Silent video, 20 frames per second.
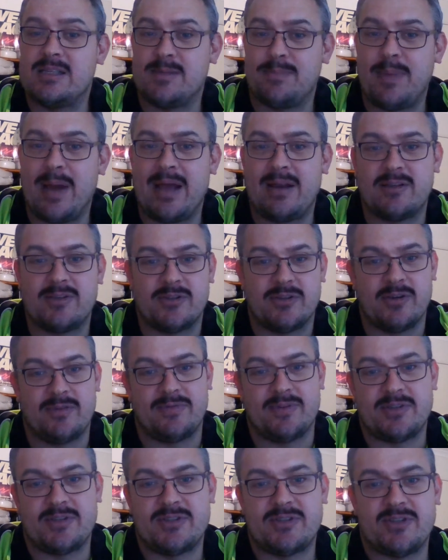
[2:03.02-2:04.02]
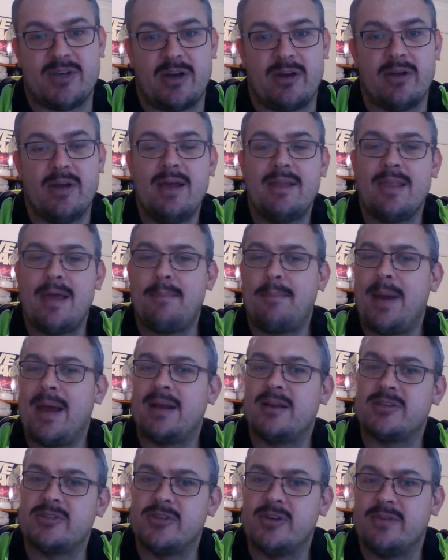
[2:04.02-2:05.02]
a painted surface. So that
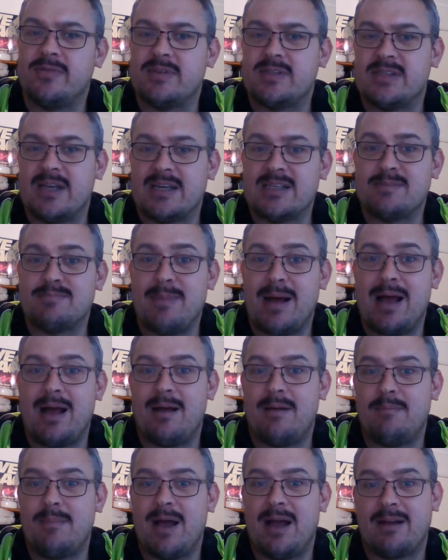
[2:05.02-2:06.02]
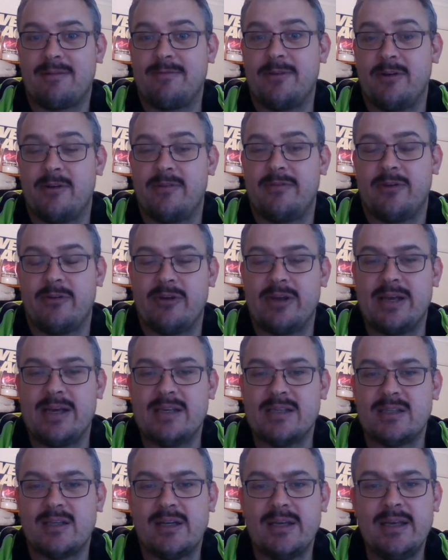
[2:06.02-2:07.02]
painted surface does mark very, very
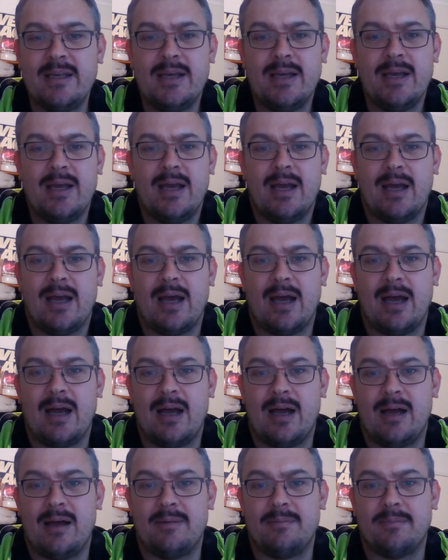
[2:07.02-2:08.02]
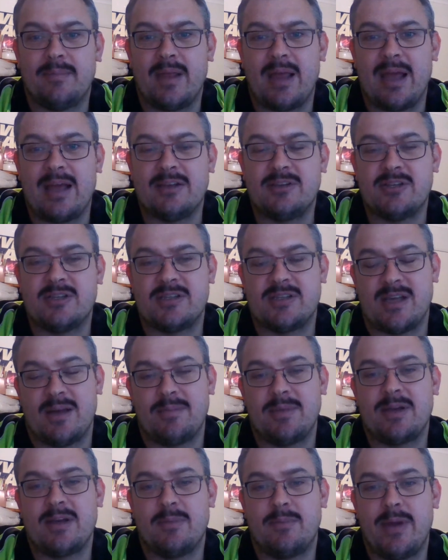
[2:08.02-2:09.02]
easily. And just
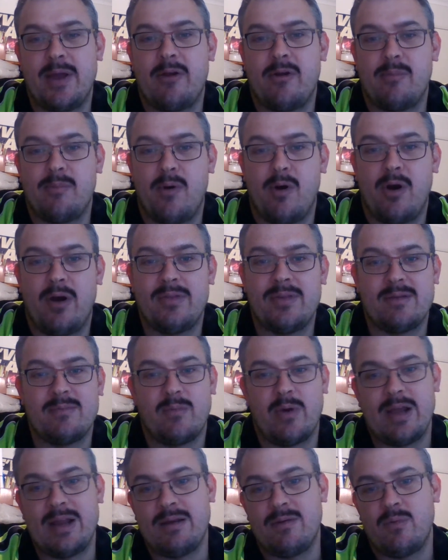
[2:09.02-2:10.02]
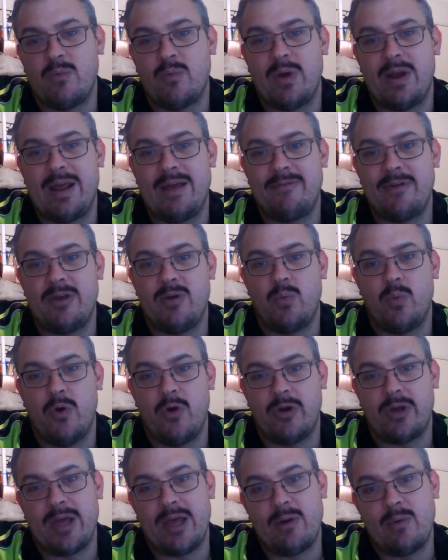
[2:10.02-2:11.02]
something to bear in mind that whenever you're
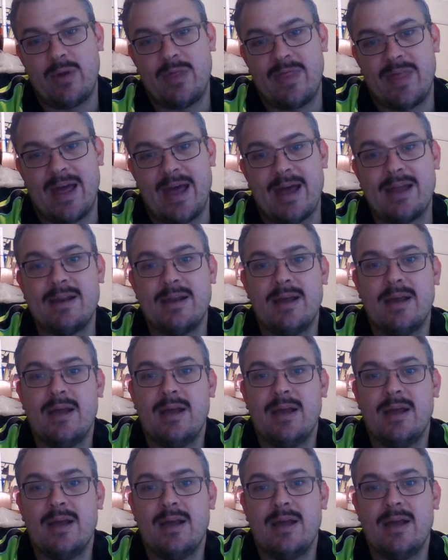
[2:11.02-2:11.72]
working with that,